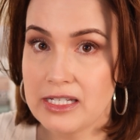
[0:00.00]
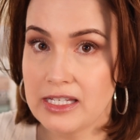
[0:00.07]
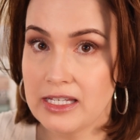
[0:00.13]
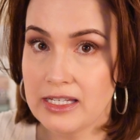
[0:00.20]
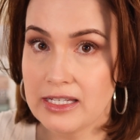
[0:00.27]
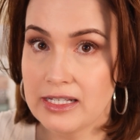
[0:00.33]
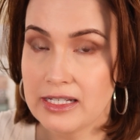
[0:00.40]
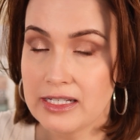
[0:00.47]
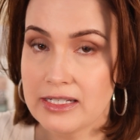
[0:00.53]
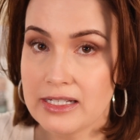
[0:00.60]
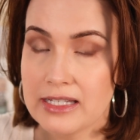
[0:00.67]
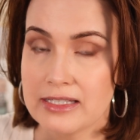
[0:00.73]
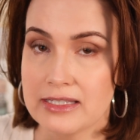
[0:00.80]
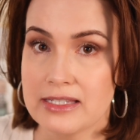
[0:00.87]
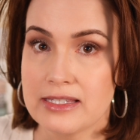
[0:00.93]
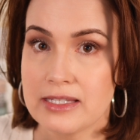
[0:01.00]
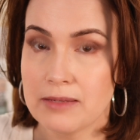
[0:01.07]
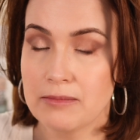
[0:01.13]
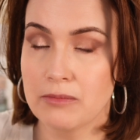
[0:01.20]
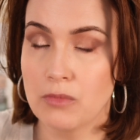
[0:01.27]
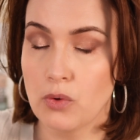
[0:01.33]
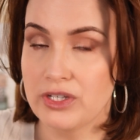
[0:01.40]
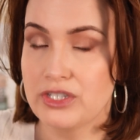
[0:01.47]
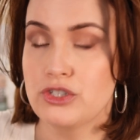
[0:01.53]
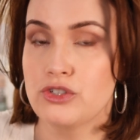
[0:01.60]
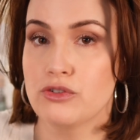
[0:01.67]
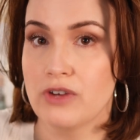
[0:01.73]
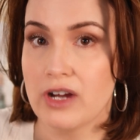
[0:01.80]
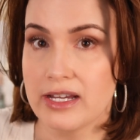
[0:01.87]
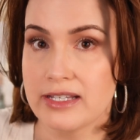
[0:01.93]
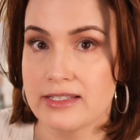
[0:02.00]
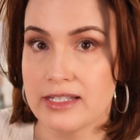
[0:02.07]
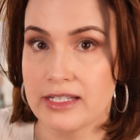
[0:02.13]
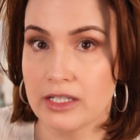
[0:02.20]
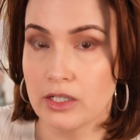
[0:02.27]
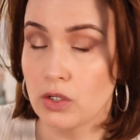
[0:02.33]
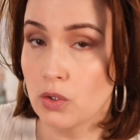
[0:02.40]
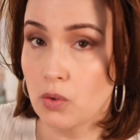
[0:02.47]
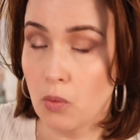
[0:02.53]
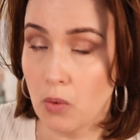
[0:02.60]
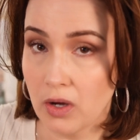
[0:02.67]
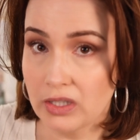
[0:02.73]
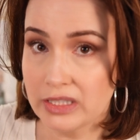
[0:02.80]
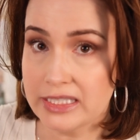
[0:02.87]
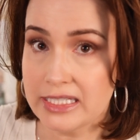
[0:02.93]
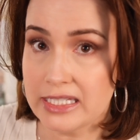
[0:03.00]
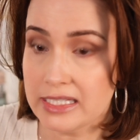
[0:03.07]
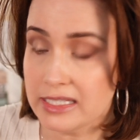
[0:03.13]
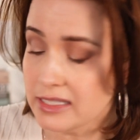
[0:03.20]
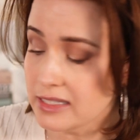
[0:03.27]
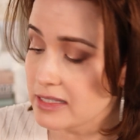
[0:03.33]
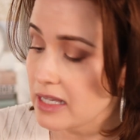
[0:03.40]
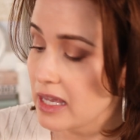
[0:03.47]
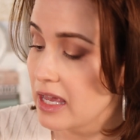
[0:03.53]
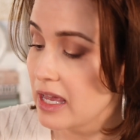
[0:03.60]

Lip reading: E in it and some moisturizing qualities,